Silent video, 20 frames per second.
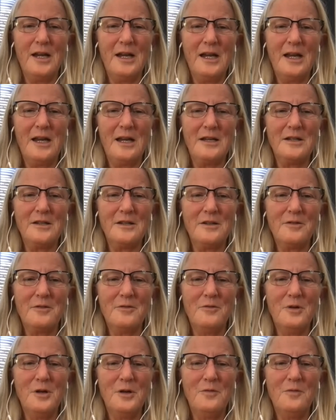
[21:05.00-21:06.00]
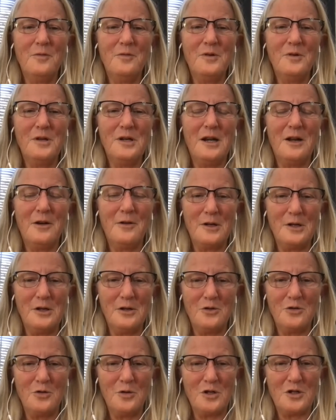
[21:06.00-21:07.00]
And when, you know, a
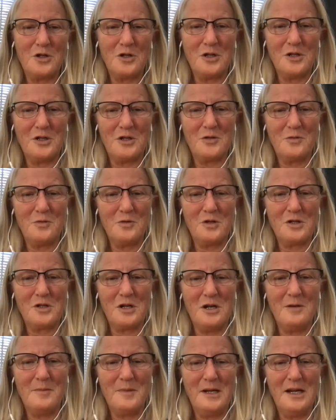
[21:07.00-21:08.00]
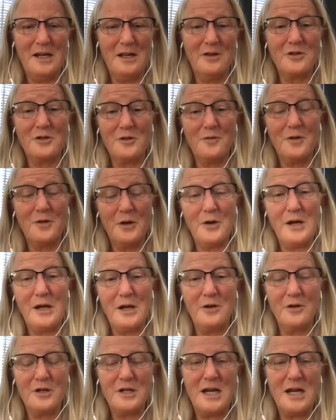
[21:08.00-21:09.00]
nutritionist was commenting, there's a very
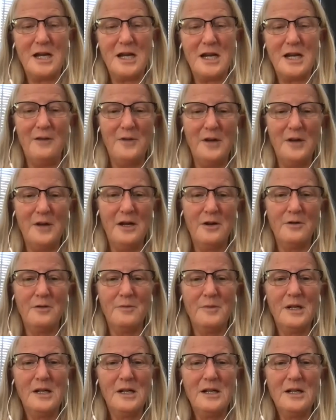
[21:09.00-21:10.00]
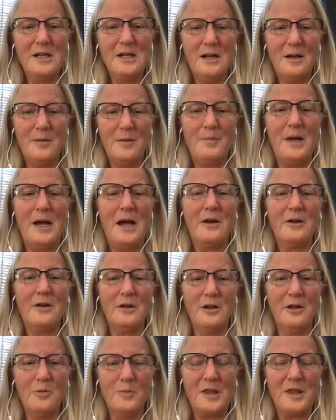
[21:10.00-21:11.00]
entertaining video about
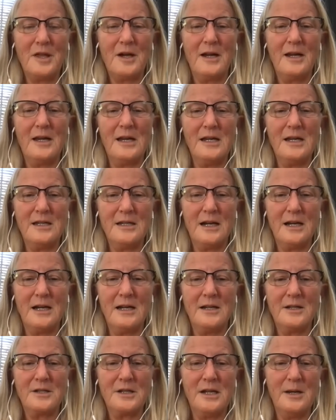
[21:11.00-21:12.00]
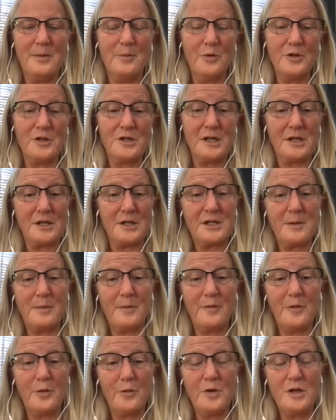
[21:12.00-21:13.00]
low methionine diets, and he presents some
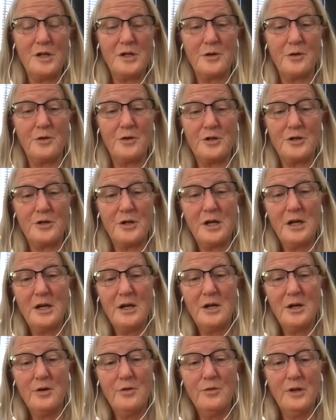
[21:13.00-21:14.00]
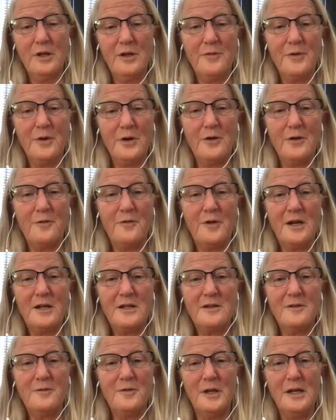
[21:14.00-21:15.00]
of the research really very
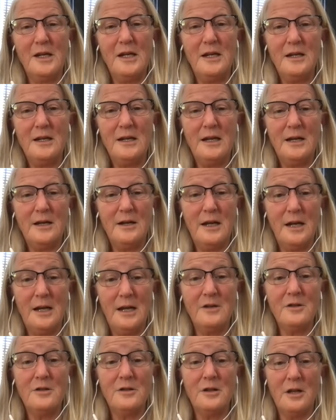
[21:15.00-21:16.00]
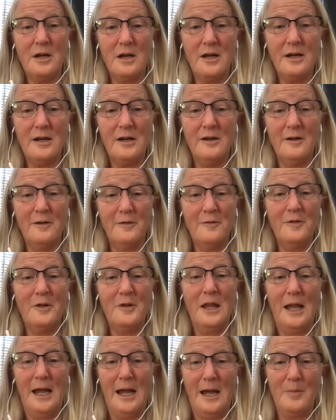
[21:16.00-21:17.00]
effectively, and a lot of
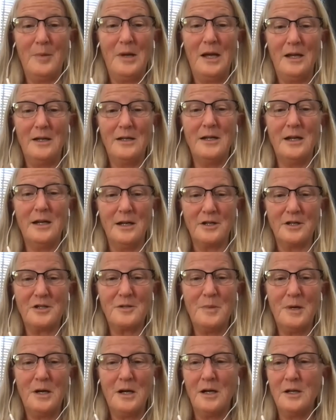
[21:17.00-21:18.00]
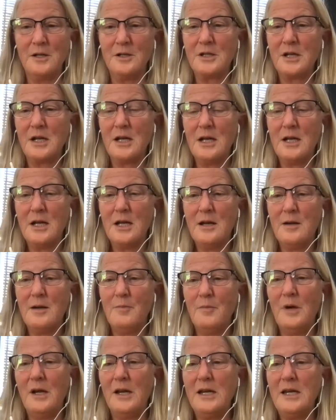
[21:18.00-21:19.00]
lab test puns.
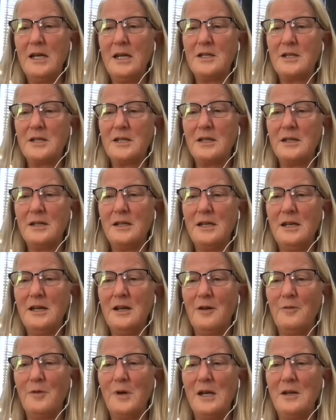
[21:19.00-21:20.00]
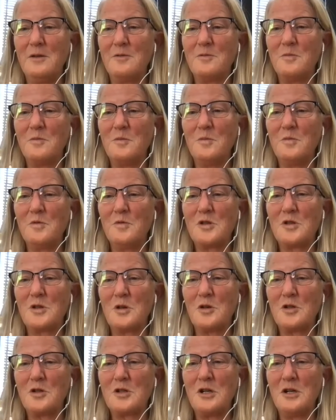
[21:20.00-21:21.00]
But he said, you know, when he
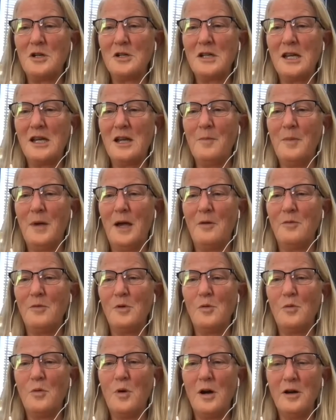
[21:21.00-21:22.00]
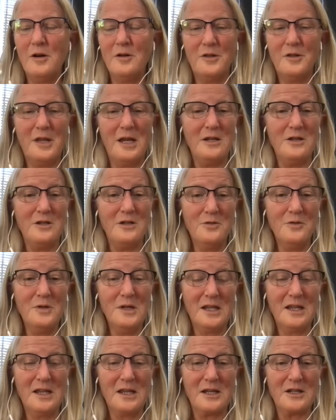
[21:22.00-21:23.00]
starts talking about, well, why aren't they
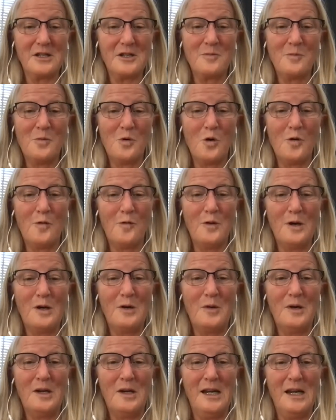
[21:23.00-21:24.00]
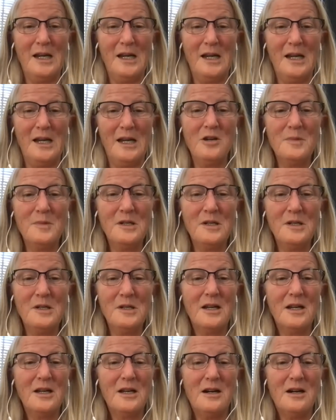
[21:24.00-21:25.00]
doing this more frequently in human
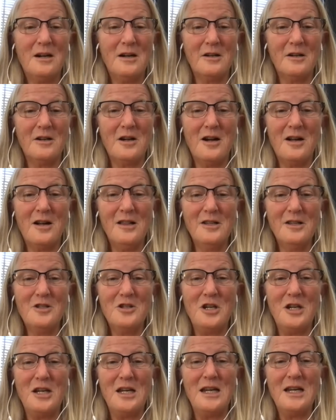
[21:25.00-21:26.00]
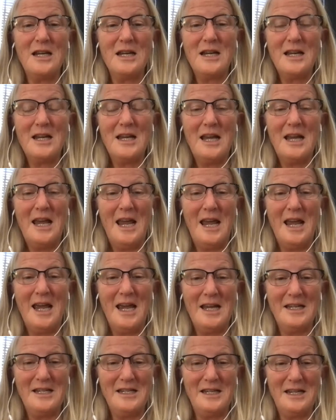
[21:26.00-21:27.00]
oncology?
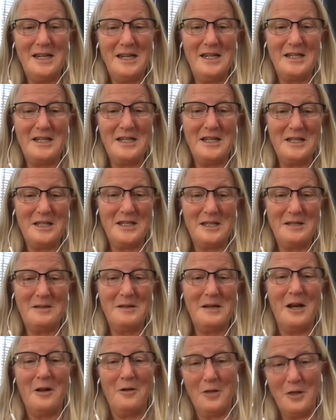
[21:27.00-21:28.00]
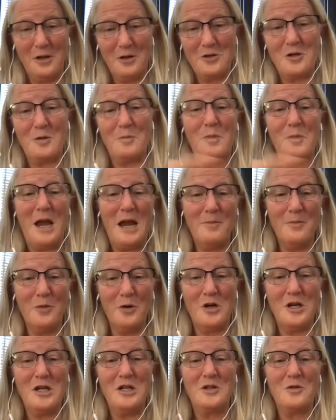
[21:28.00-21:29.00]
And he says, you know, and there's a paper
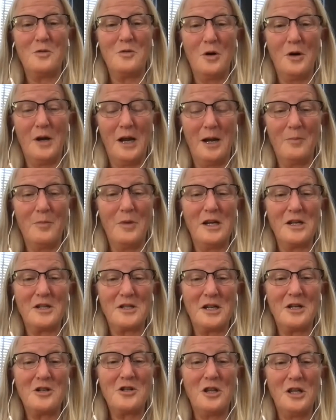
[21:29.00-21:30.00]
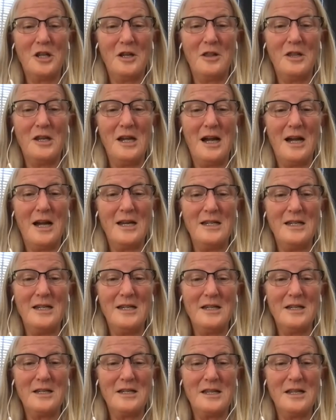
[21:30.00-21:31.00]
he's quoting, but essentially the idea
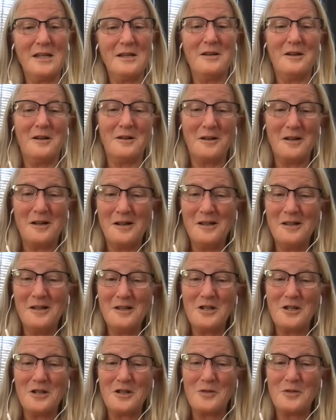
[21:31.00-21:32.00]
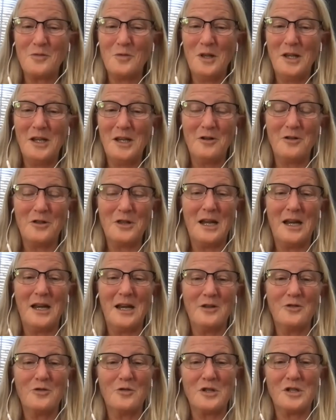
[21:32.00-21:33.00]
is that oncologists really aren't that
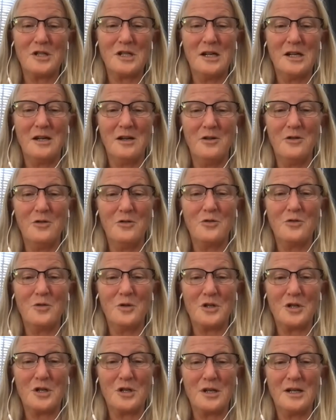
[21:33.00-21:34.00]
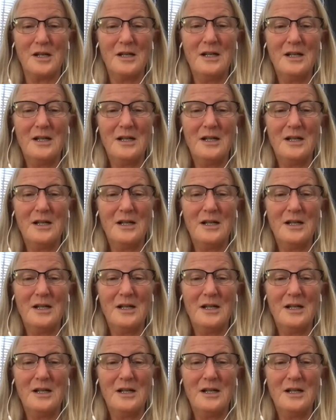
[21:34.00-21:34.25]
interested in nutrition.